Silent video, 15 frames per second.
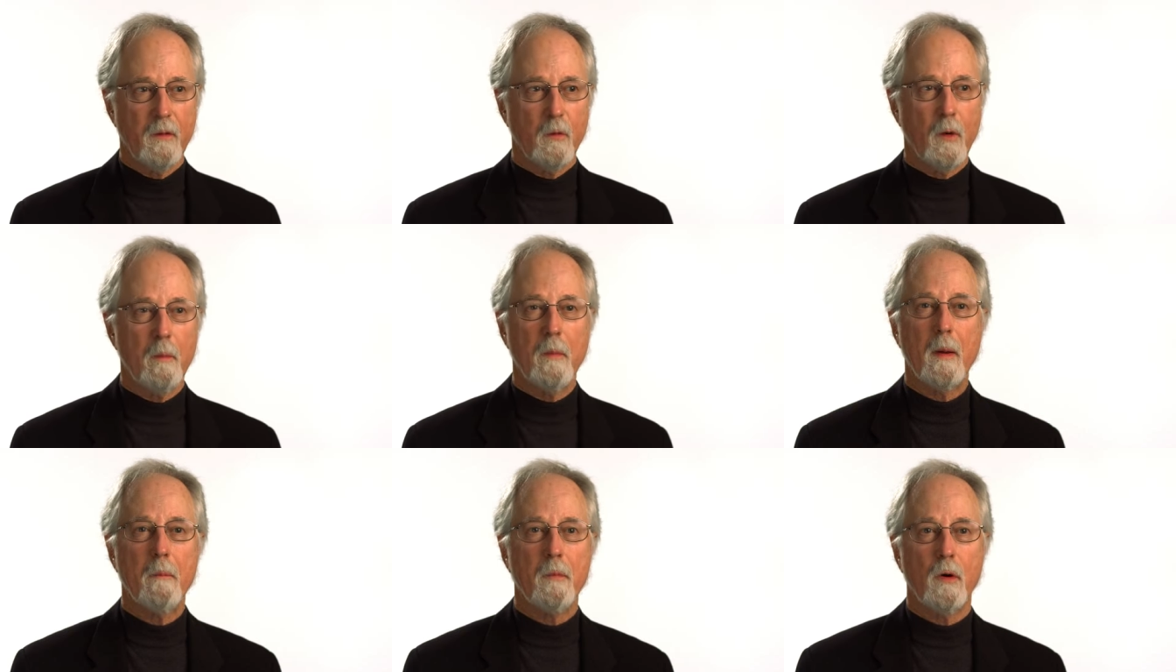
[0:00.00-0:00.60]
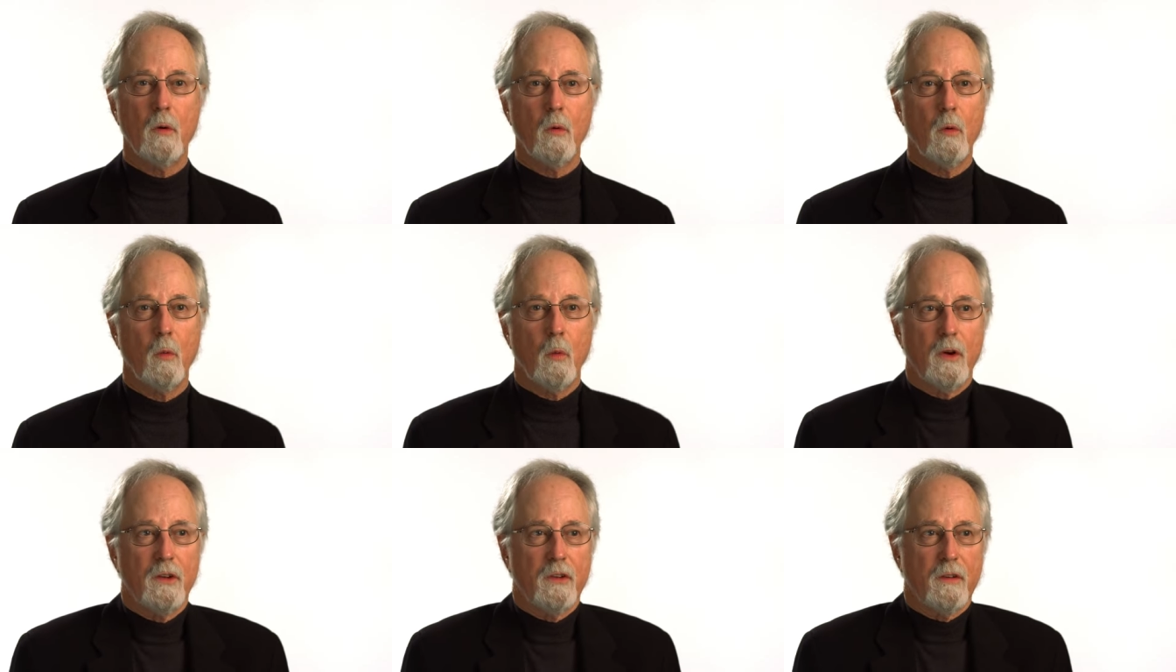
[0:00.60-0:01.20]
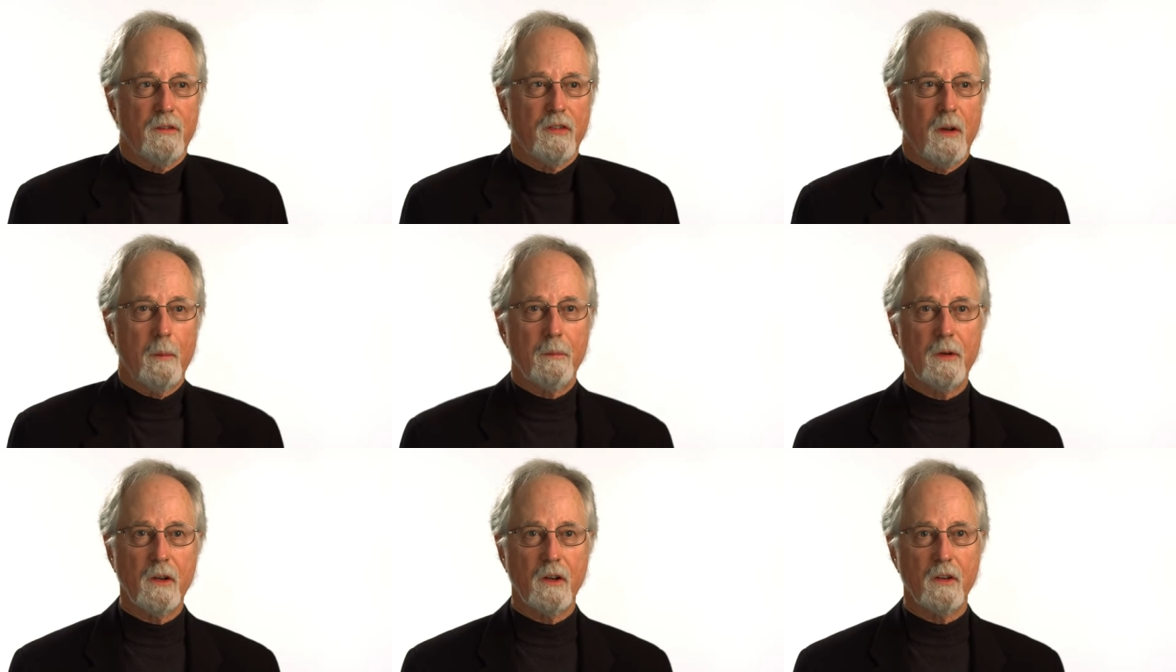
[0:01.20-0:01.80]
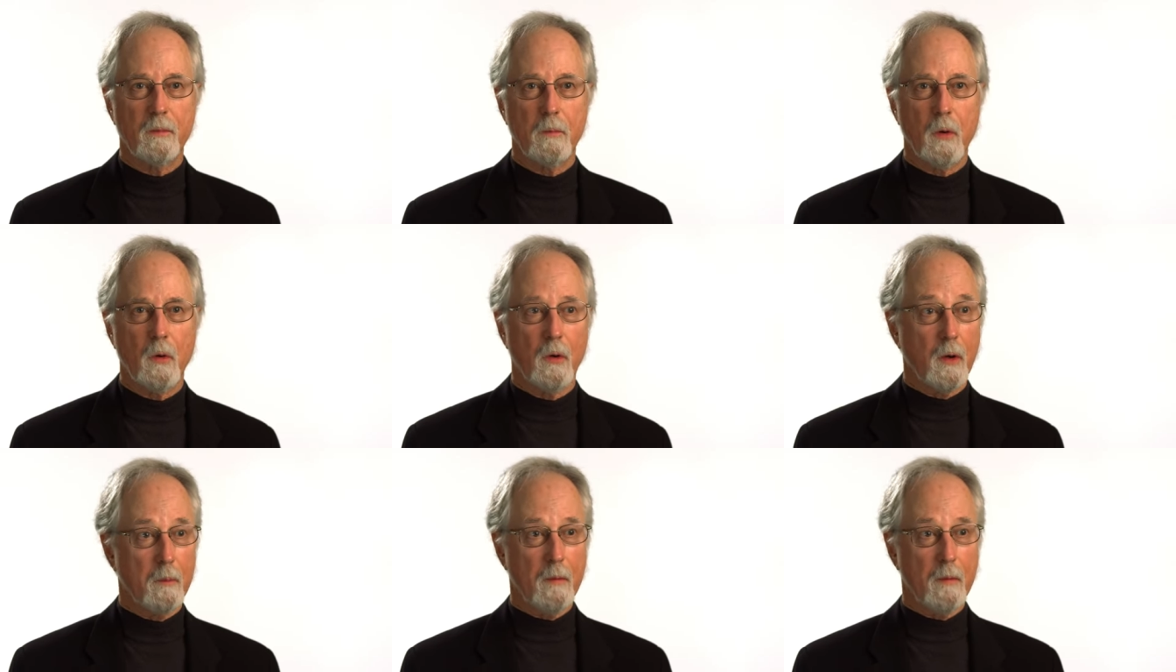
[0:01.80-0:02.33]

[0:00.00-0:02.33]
remember which of something is more.